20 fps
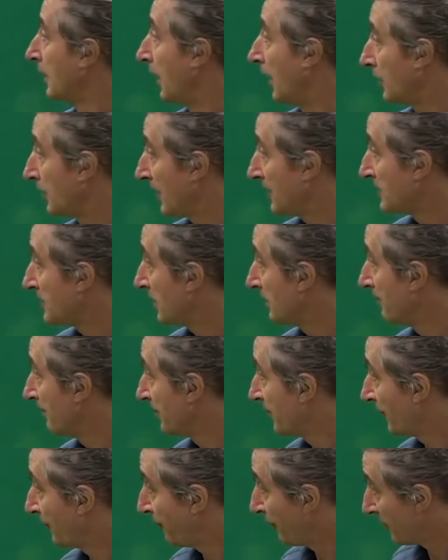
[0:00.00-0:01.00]
Okay, so
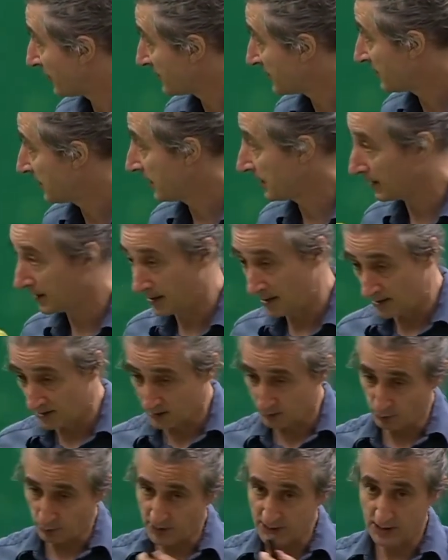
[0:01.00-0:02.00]
the first thing is
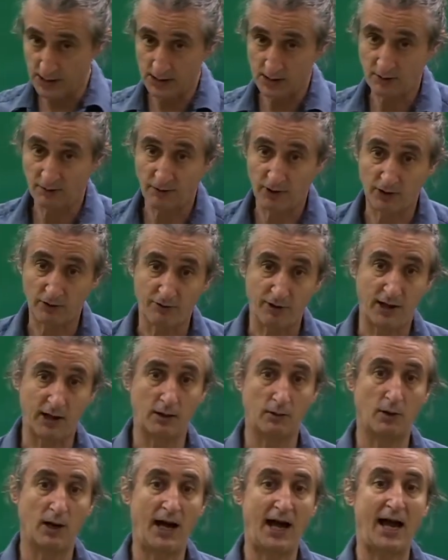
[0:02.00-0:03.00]
we need to figure
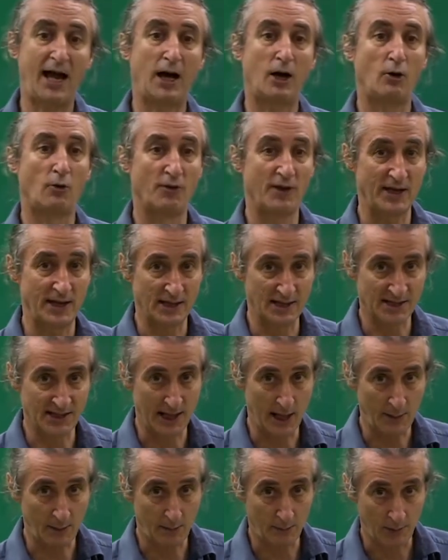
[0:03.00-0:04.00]
out how the
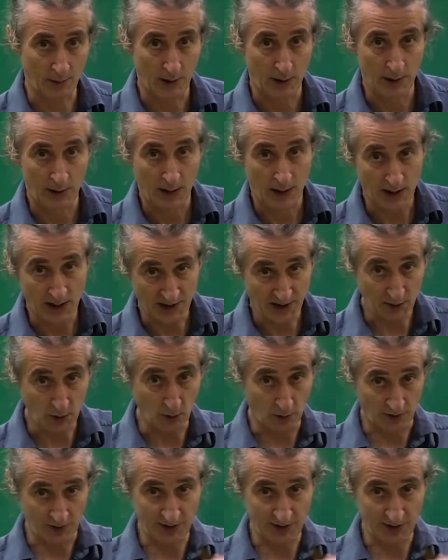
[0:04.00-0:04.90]
exam is scored.